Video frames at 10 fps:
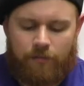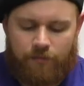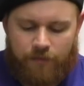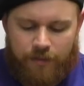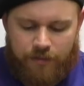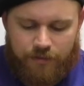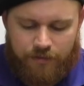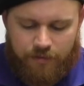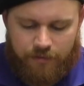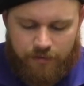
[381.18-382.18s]

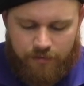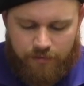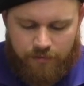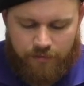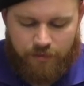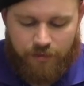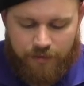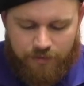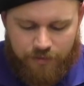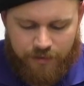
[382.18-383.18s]
French
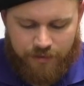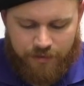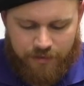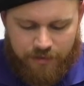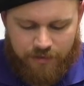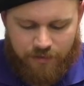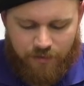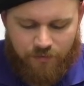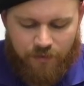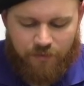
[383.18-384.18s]
cooking traditions. And so
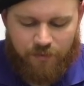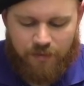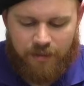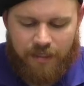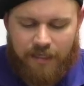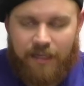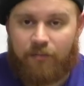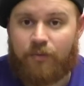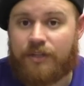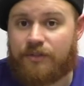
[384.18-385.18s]
if you ever want to
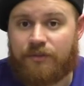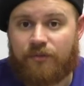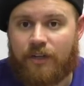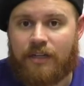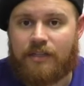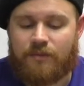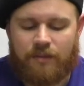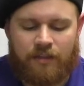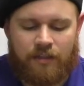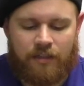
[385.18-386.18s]
impress your friends
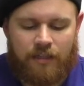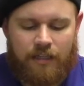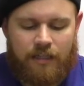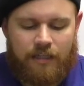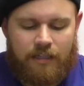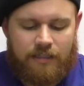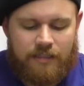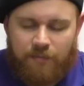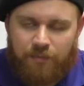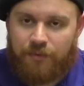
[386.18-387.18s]
with a
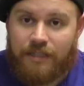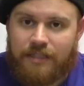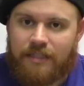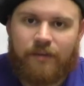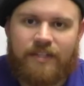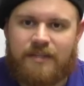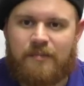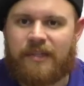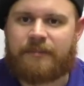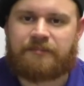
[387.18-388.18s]
simple, easy
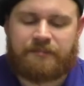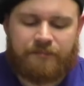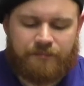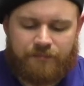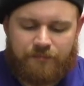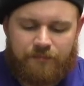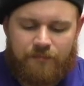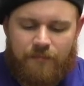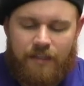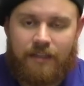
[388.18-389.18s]
recipe
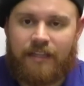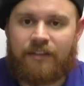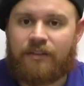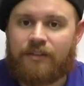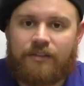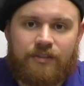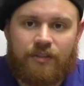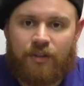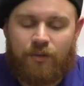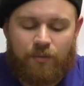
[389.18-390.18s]
that looks
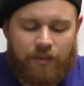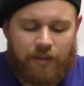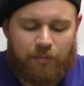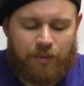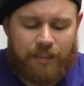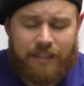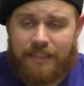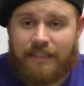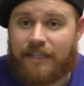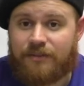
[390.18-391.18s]
really pretty,
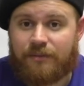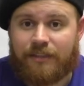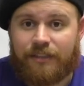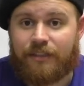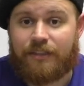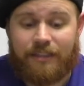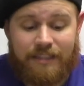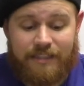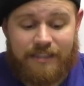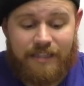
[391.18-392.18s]
that tastes really good,
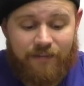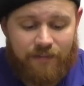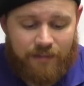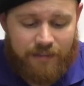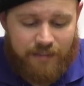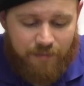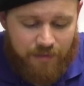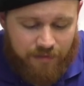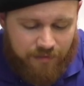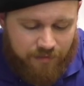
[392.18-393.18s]
this is definitely
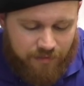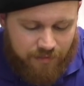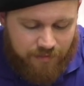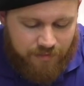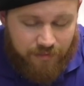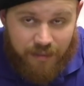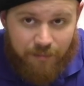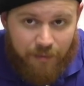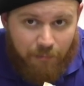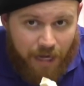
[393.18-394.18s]
something to
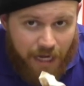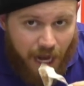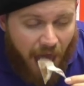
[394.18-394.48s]
keep in mind.